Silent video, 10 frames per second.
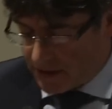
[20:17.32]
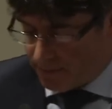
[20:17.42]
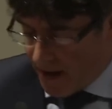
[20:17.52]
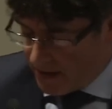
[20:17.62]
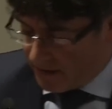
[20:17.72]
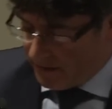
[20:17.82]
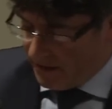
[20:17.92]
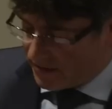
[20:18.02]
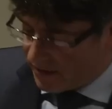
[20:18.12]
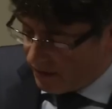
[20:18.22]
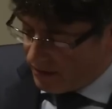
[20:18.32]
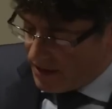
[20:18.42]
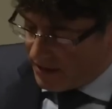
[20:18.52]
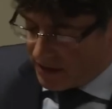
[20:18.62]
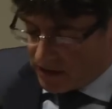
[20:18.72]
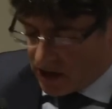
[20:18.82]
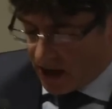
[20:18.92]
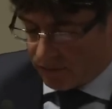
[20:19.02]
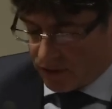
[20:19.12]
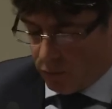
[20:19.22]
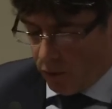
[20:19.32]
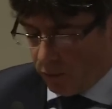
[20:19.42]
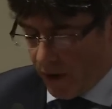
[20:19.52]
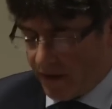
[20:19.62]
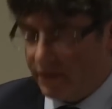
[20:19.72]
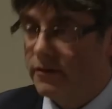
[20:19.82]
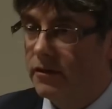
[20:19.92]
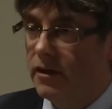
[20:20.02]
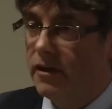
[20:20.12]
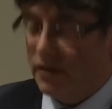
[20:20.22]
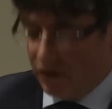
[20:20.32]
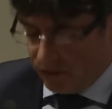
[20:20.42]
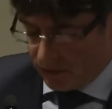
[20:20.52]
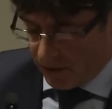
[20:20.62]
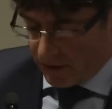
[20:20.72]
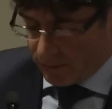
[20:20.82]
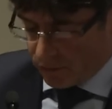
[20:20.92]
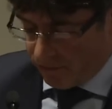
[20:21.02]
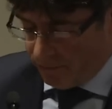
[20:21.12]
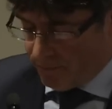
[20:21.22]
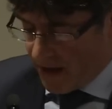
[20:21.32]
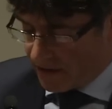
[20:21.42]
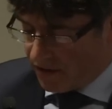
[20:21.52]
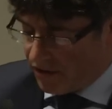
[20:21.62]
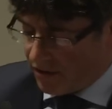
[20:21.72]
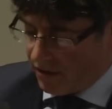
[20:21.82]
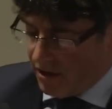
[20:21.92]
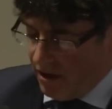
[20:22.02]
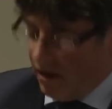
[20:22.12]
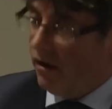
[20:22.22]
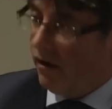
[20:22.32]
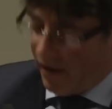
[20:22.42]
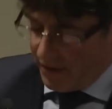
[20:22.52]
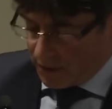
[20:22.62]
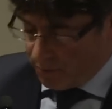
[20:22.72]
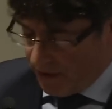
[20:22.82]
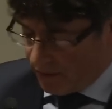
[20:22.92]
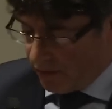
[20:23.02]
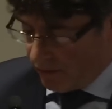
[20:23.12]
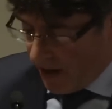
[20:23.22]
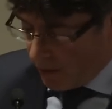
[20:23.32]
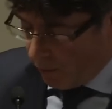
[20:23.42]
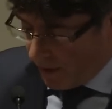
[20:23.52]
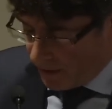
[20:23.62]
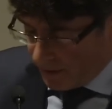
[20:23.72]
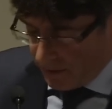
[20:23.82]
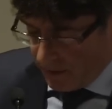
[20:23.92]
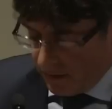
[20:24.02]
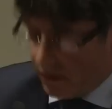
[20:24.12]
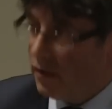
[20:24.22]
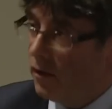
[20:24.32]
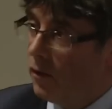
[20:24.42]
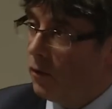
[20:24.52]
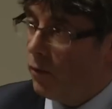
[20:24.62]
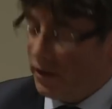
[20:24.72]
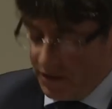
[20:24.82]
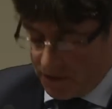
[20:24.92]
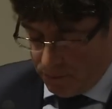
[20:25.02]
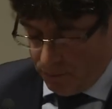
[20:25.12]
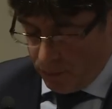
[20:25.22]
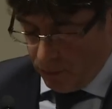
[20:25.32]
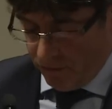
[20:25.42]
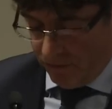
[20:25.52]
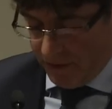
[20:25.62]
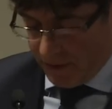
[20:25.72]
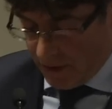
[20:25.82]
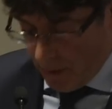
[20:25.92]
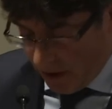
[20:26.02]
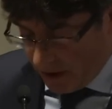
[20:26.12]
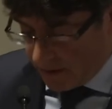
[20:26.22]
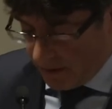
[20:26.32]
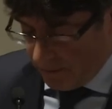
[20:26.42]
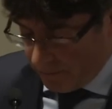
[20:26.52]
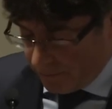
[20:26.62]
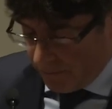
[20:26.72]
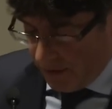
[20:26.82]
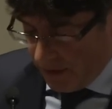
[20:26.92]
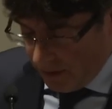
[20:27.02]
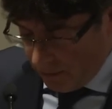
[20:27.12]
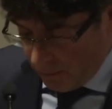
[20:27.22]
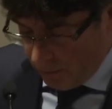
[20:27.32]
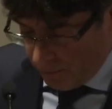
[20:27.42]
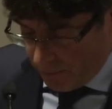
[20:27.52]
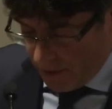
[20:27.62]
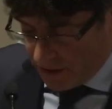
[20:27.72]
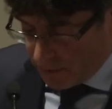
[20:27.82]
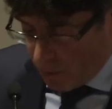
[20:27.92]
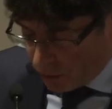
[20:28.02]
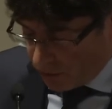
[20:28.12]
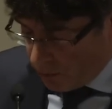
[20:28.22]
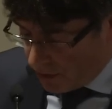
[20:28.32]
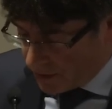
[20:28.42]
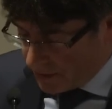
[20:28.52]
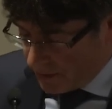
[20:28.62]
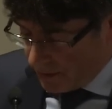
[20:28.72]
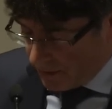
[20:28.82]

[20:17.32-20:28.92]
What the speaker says: Spain is a leading country worldwide in terms of passenger high-speed railway, when its profitability is among the worst.